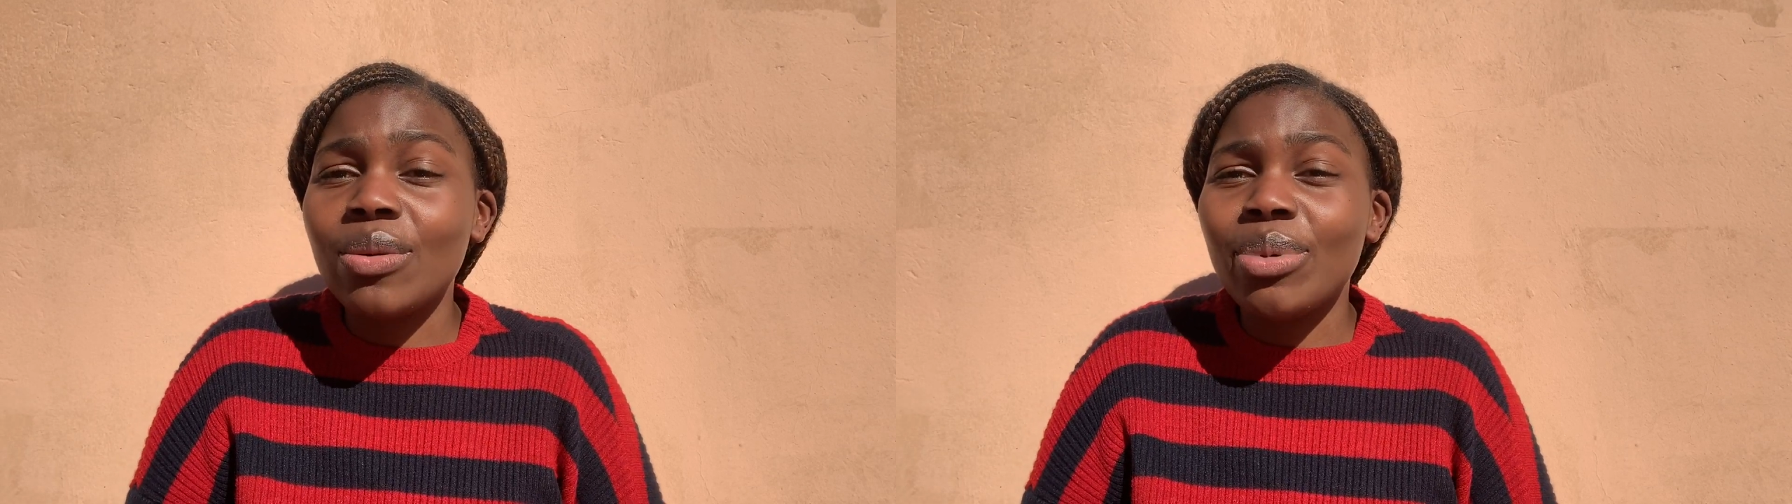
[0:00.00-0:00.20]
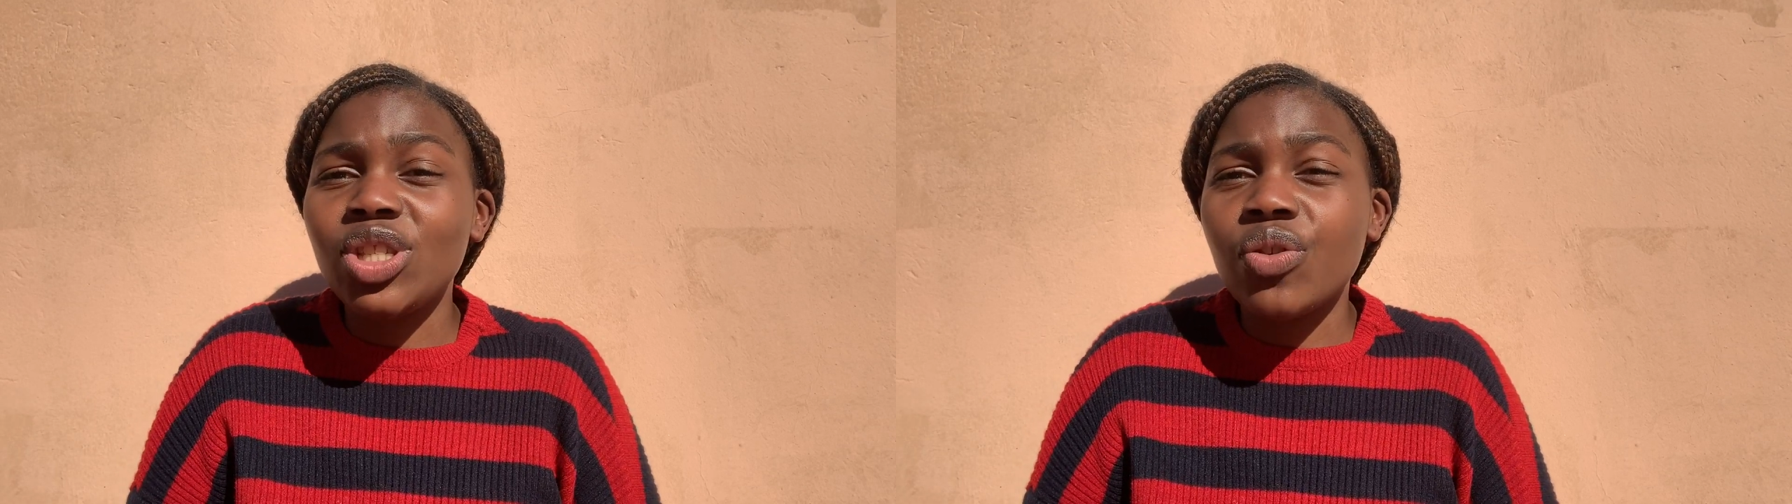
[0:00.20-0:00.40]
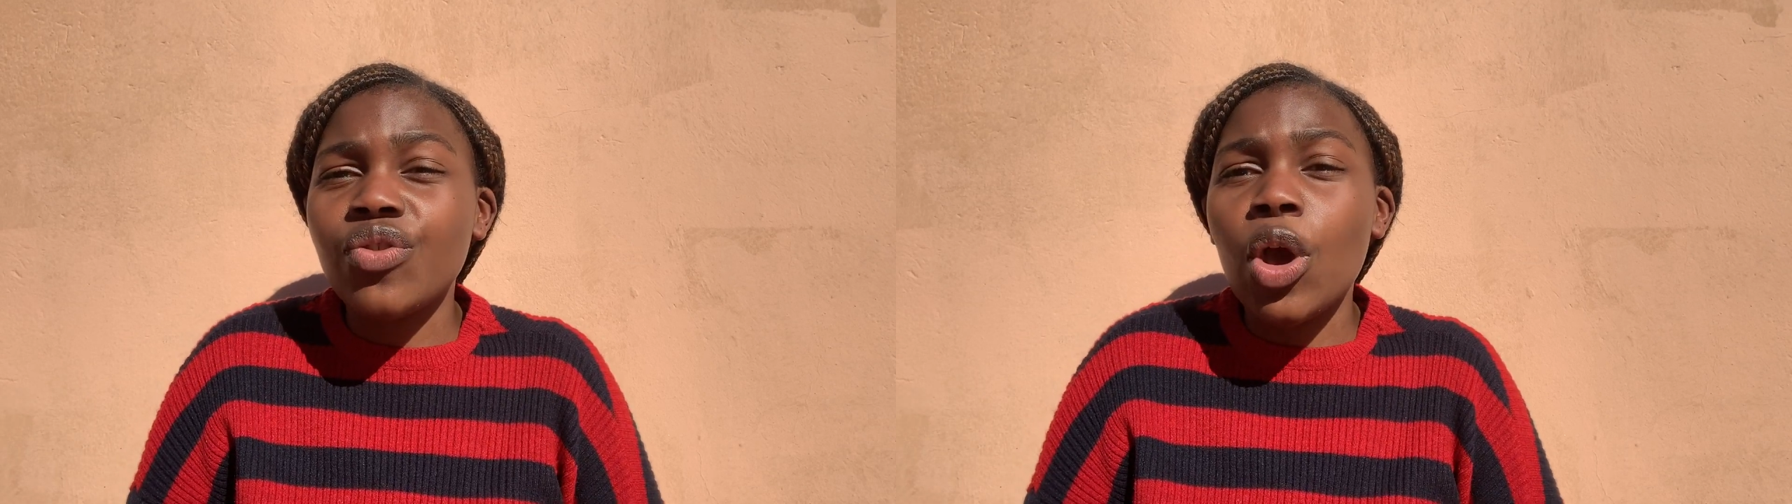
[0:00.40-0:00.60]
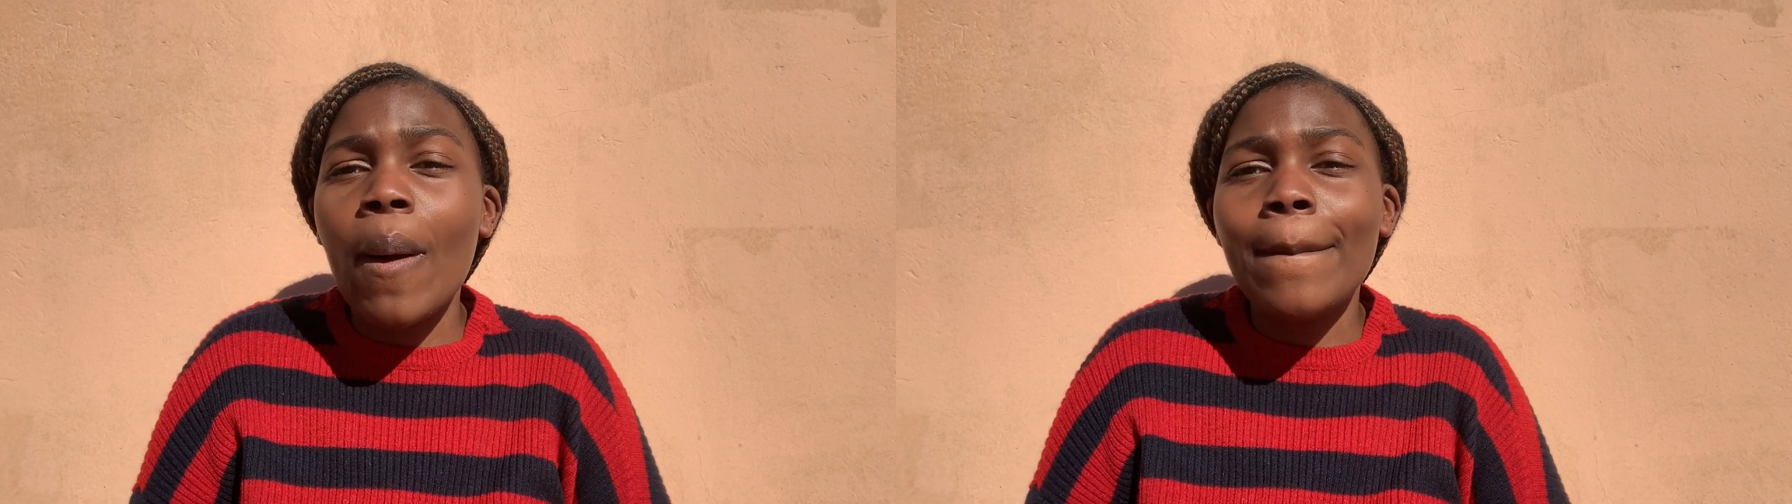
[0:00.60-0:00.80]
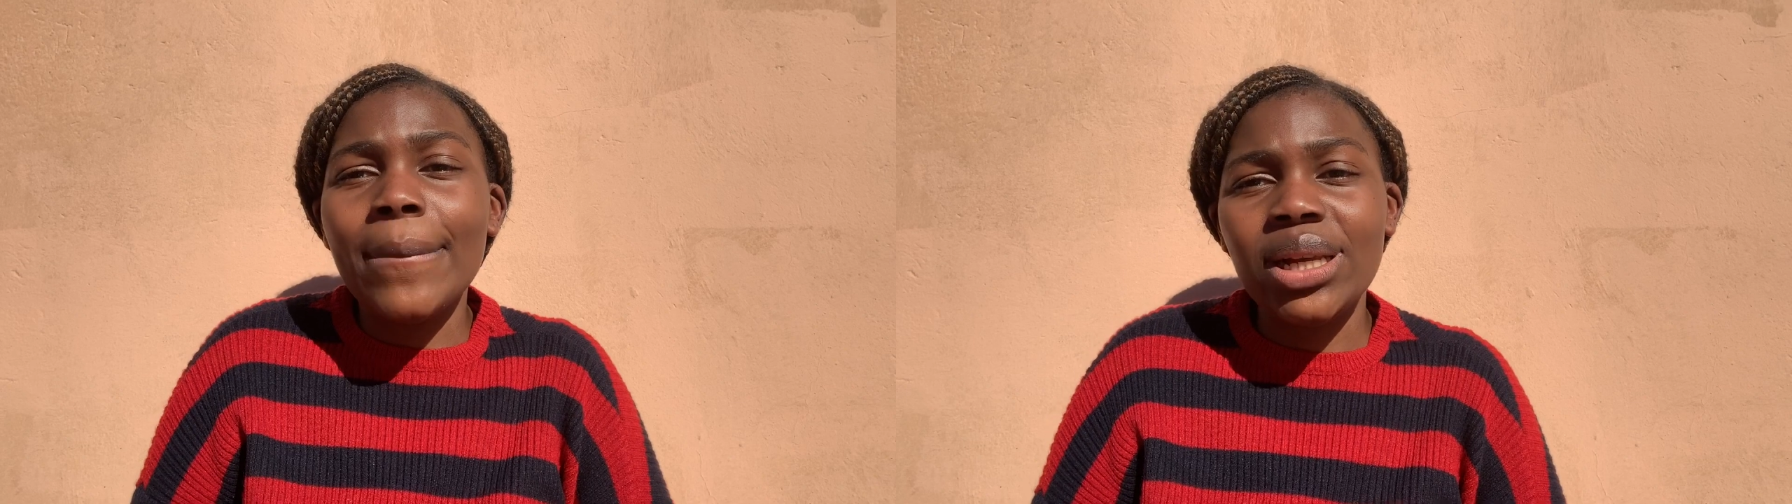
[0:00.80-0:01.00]
best of your
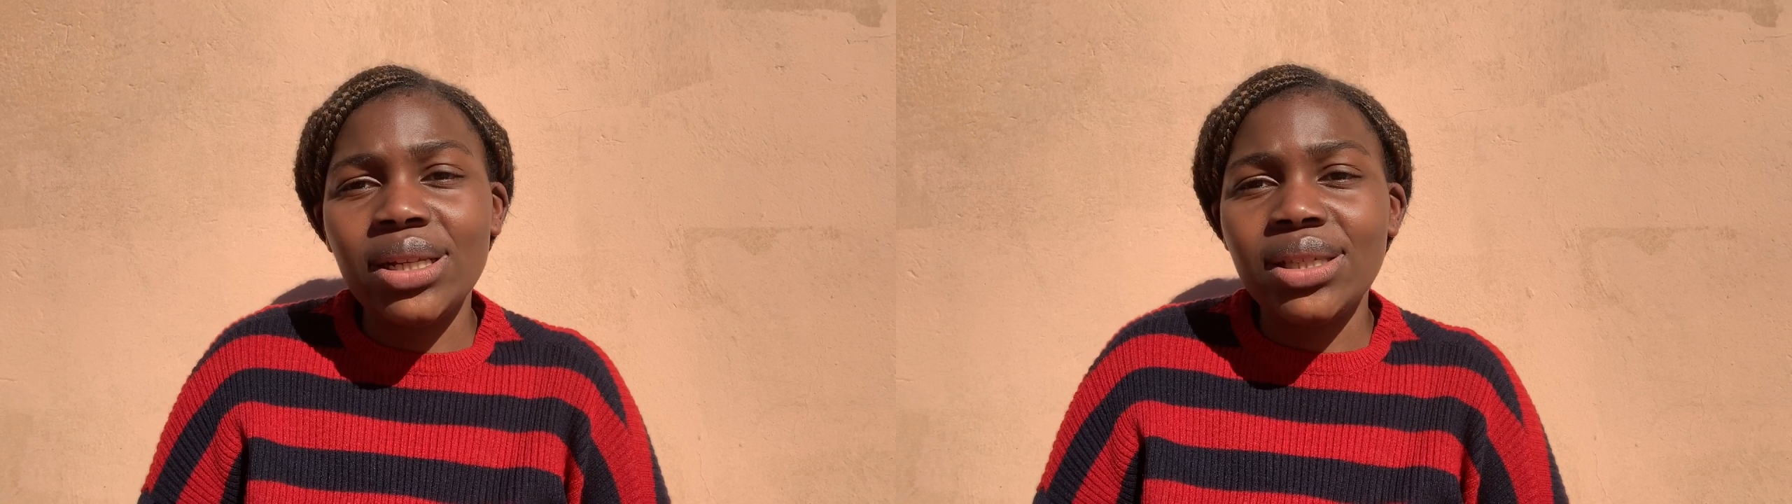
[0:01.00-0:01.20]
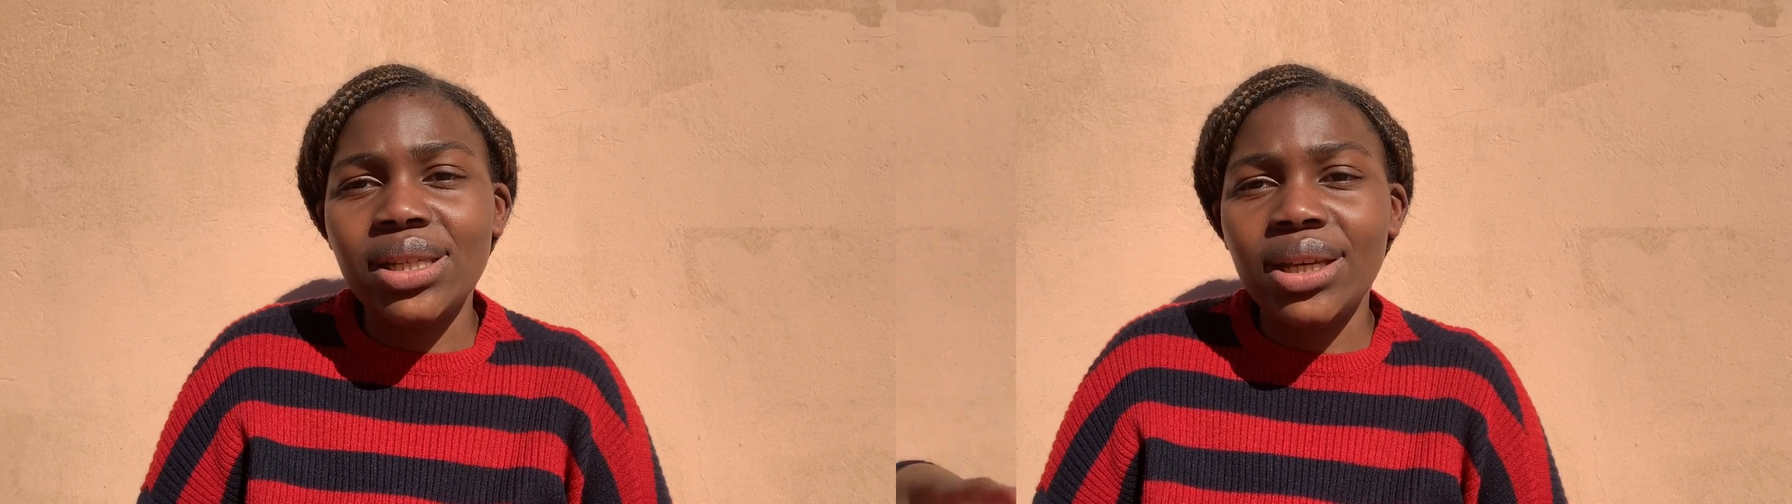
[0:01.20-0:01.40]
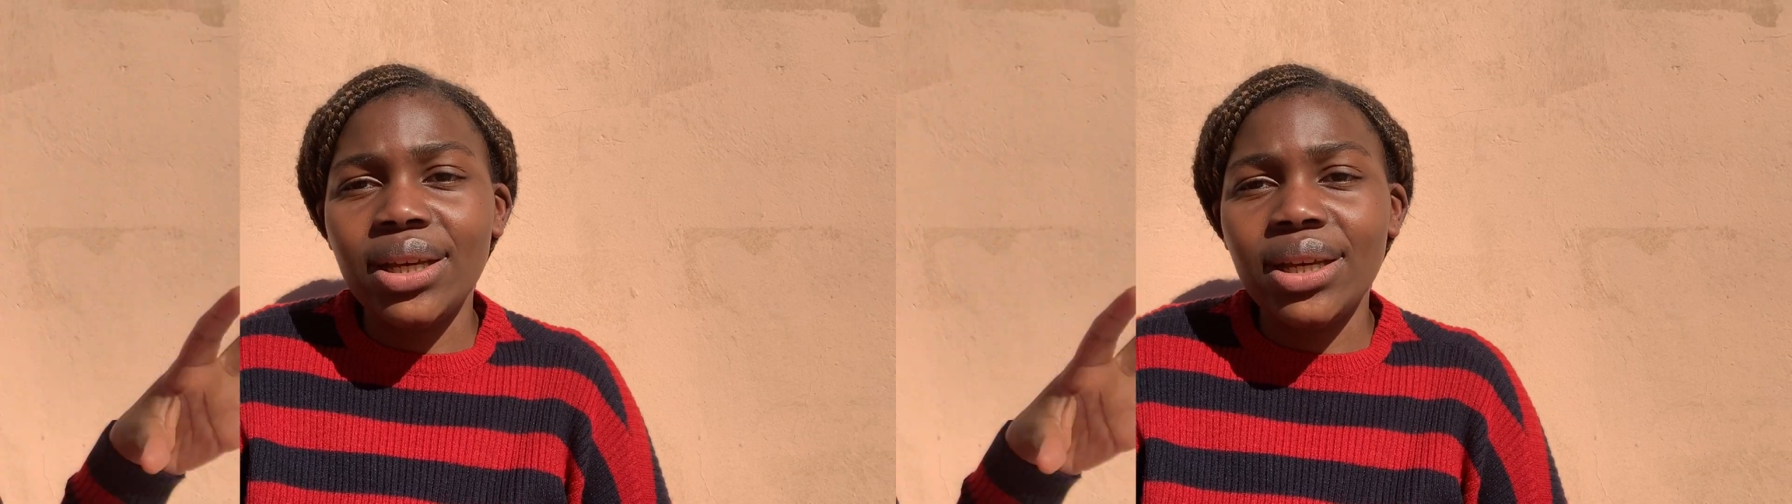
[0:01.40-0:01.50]
ability.